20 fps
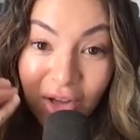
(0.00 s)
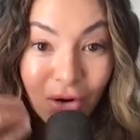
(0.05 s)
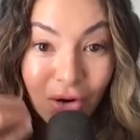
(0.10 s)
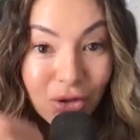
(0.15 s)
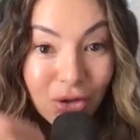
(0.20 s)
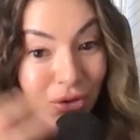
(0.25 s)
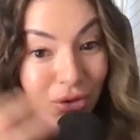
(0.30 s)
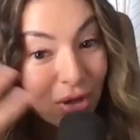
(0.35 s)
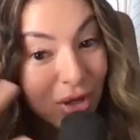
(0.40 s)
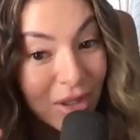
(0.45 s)
your
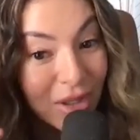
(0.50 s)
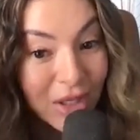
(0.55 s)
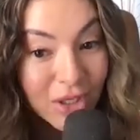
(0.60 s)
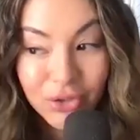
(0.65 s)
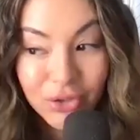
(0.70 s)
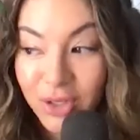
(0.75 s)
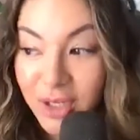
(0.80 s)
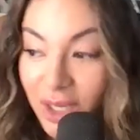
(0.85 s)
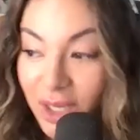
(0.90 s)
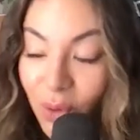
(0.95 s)

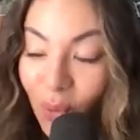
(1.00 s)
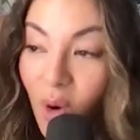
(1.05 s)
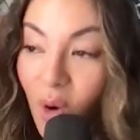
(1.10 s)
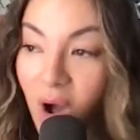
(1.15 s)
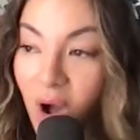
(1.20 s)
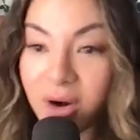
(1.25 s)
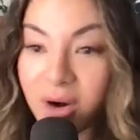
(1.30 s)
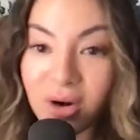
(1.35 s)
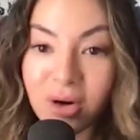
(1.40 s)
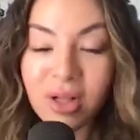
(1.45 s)
drinking
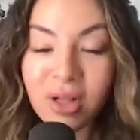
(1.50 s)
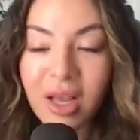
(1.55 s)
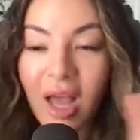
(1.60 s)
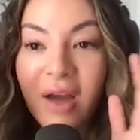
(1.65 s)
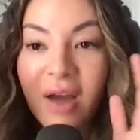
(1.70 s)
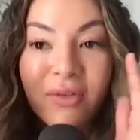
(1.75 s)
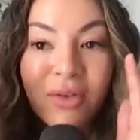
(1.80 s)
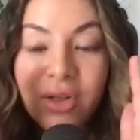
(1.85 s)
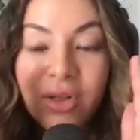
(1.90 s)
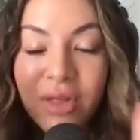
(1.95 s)
water, like
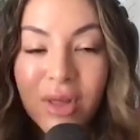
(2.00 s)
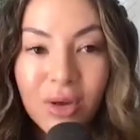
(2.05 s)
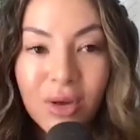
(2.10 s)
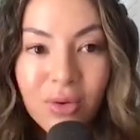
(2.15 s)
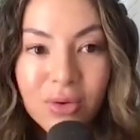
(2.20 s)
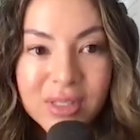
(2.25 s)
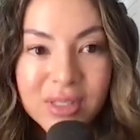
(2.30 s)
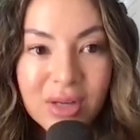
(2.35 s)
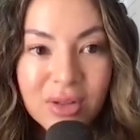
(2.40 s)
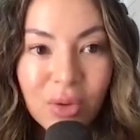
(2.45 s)
everything
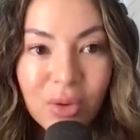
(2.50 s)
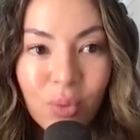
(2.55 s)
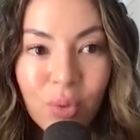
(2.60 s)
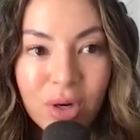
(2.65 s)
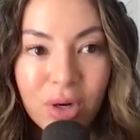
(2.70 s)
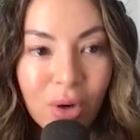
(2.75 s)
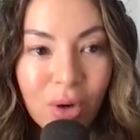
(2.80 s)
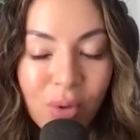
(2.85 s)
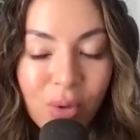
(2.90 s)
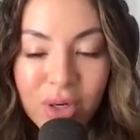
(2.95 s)
goes out the
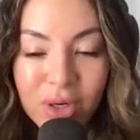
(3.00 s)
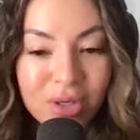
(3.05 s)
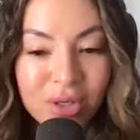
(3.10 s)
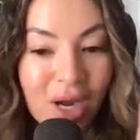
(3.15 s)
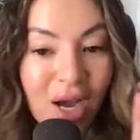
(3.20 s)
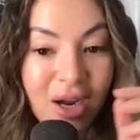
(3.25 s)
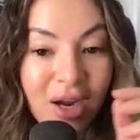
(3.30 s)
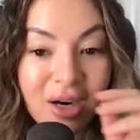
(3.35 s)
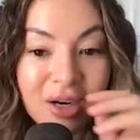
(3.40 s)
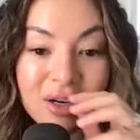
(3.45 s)
window when you're
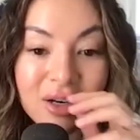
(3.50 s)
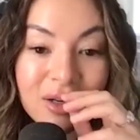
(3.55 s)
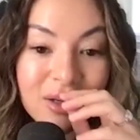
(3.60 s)
tired.